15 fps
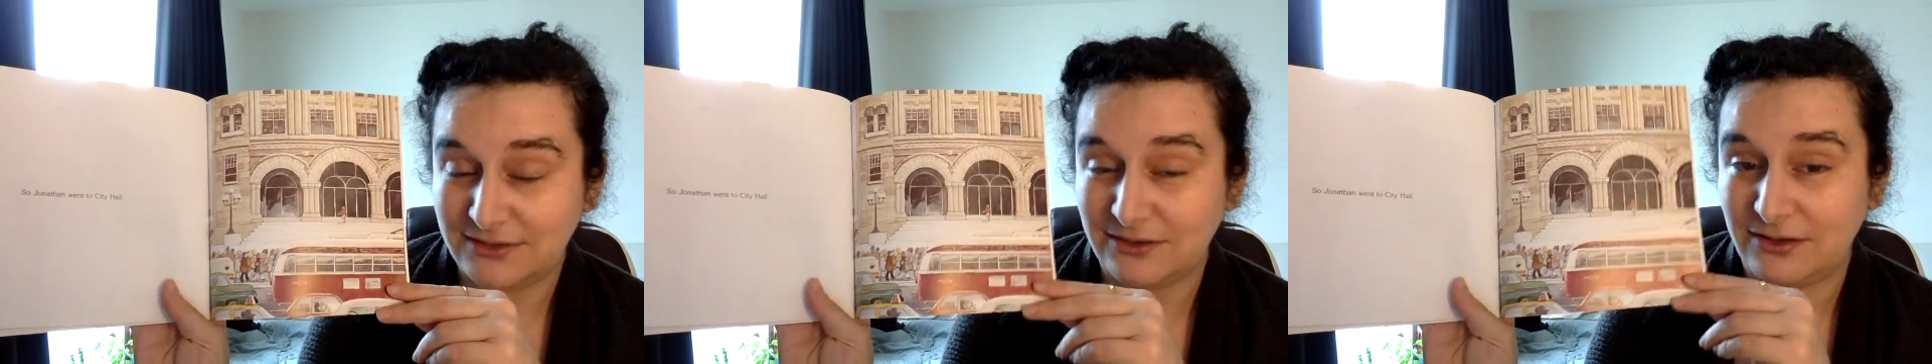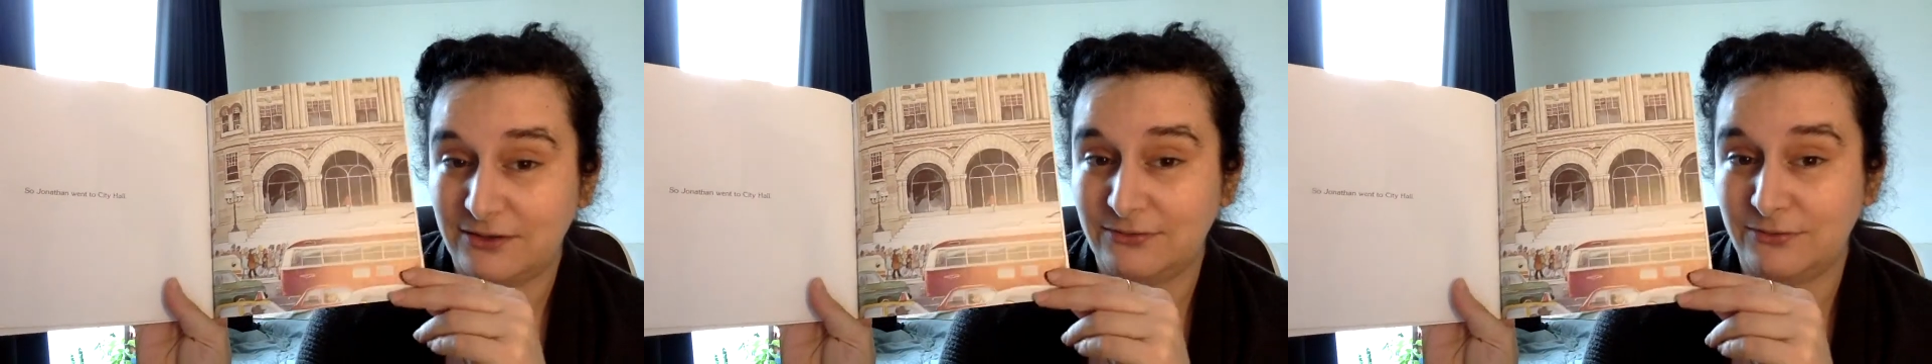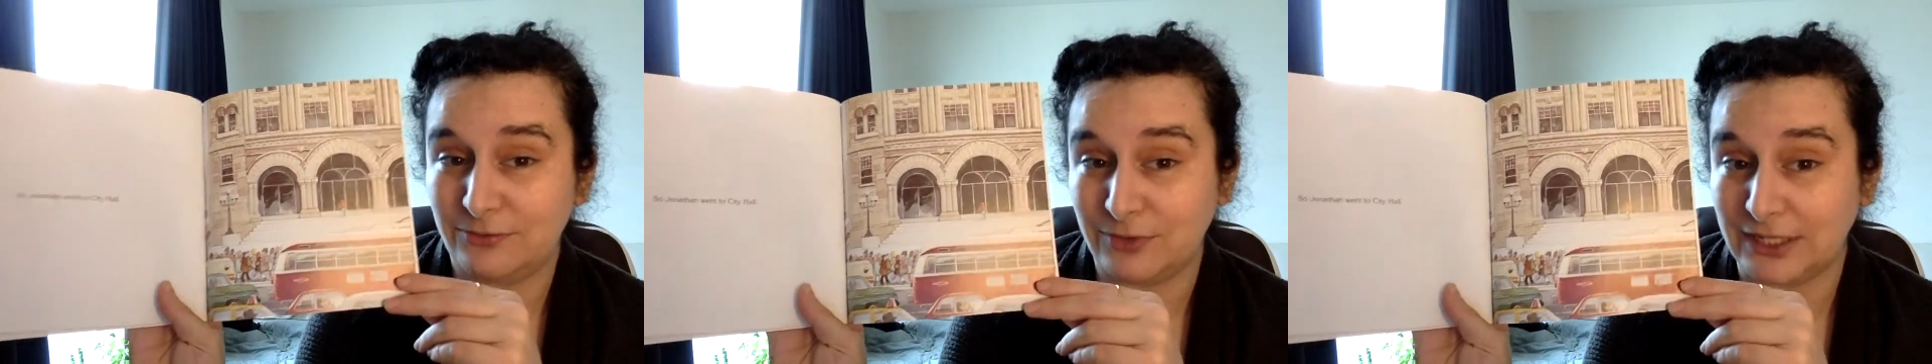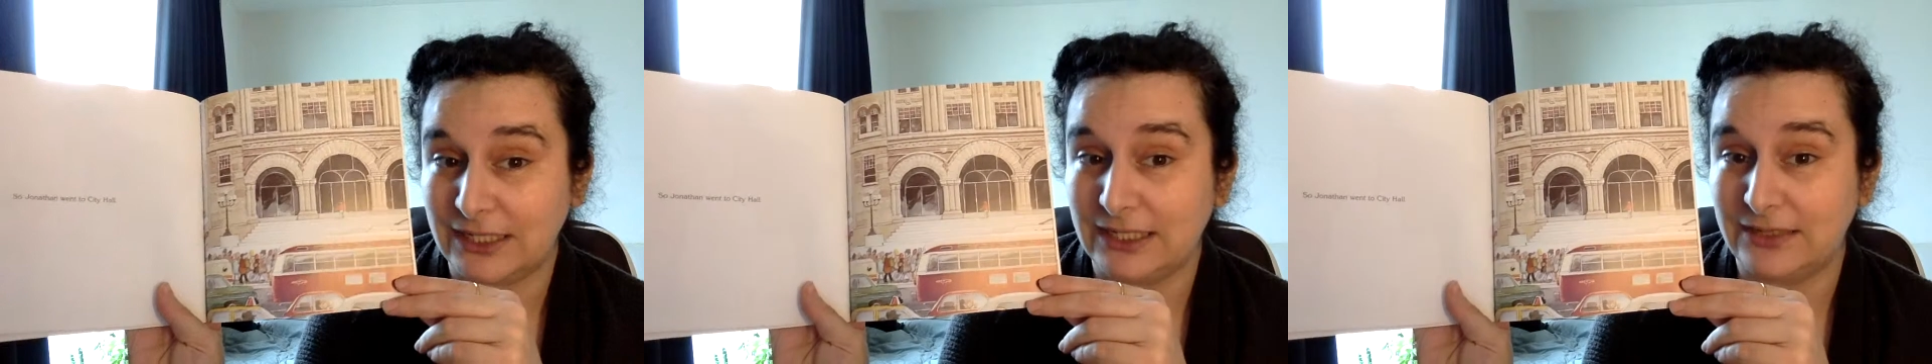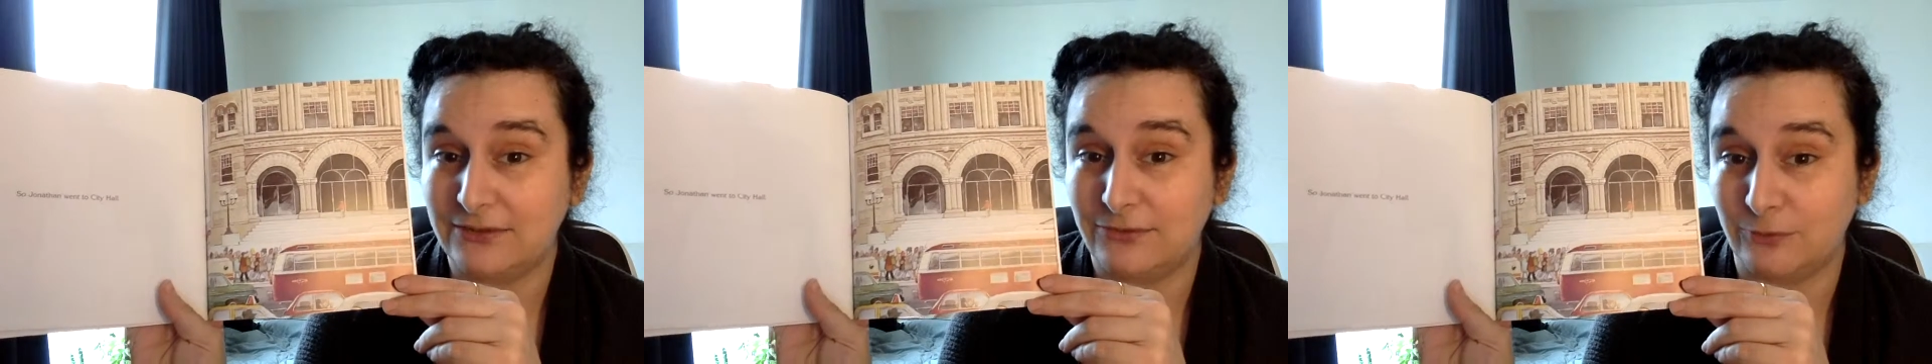of
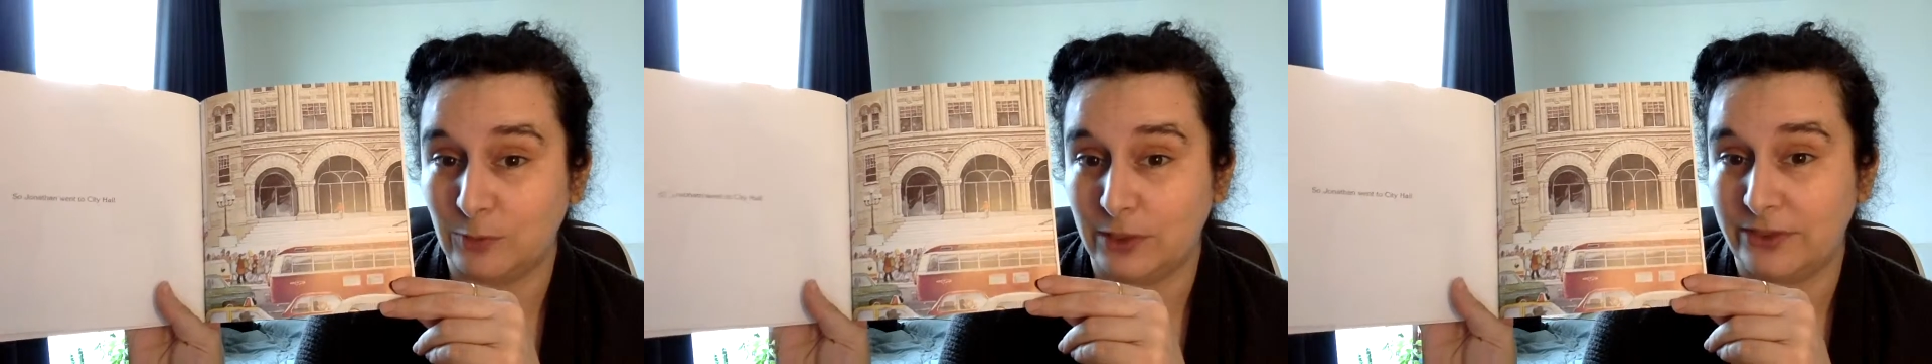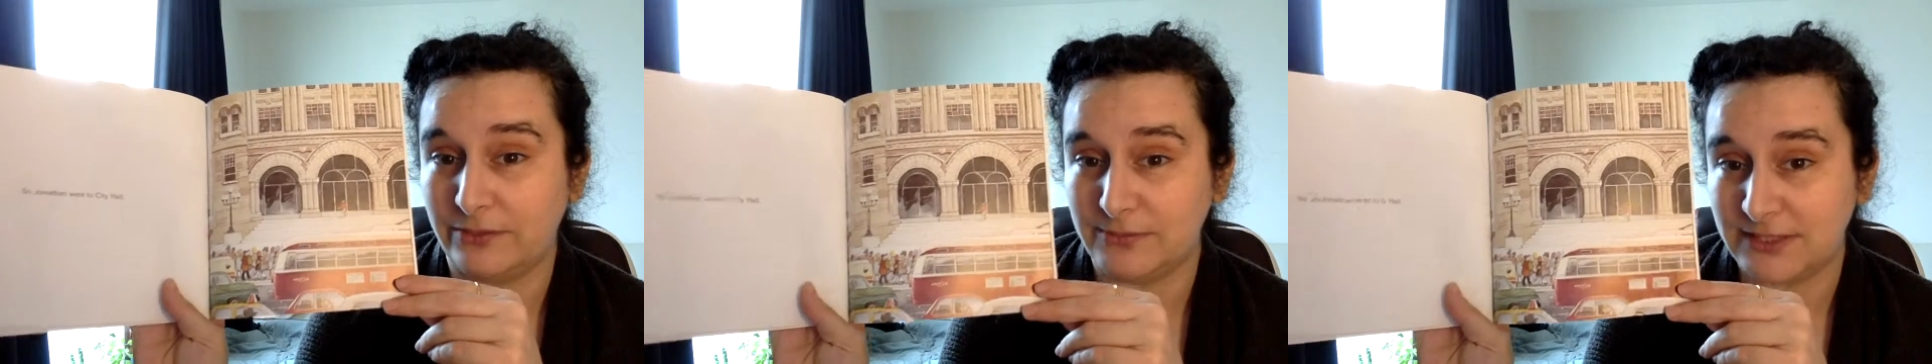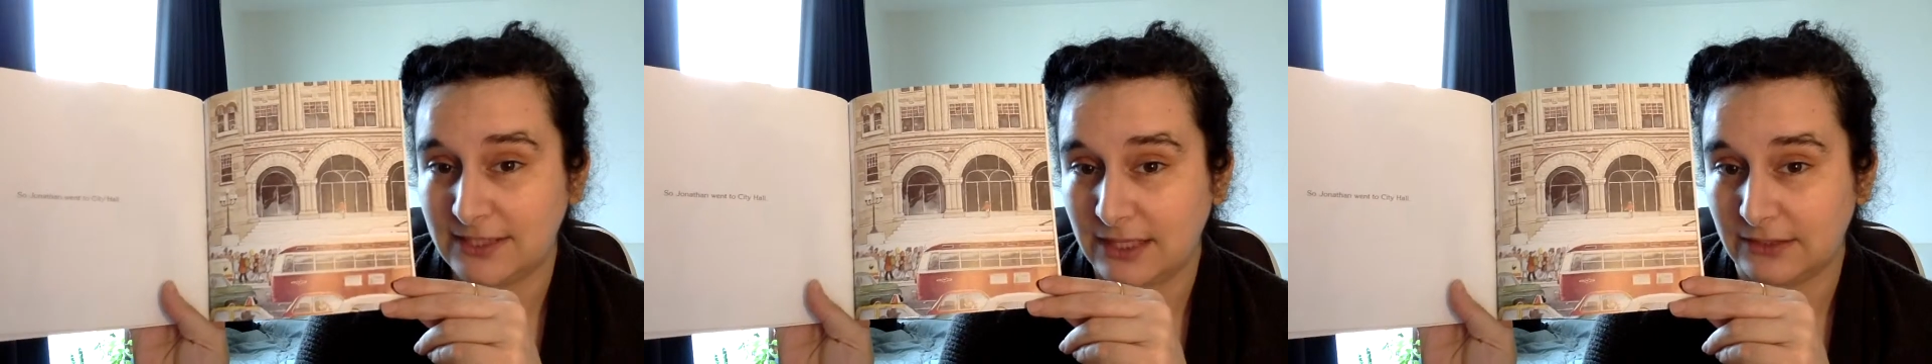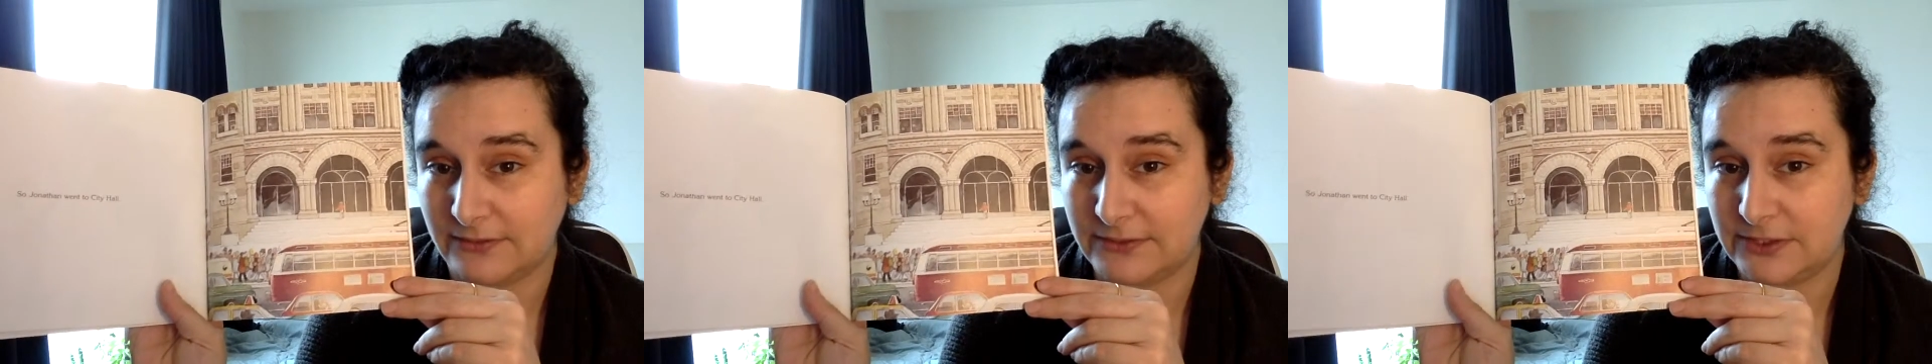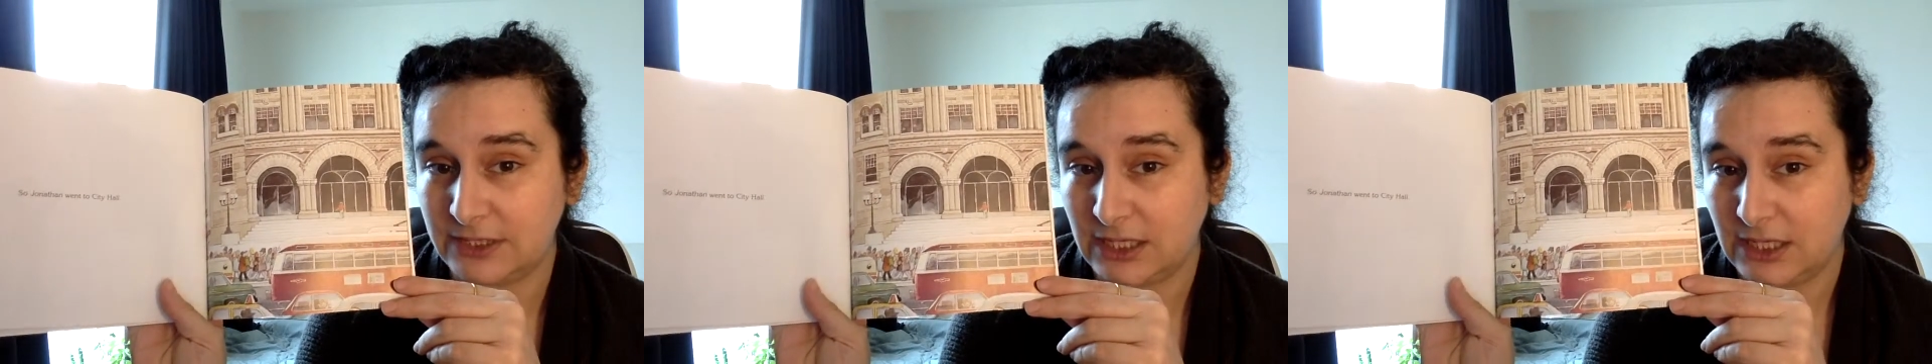reading for themselves.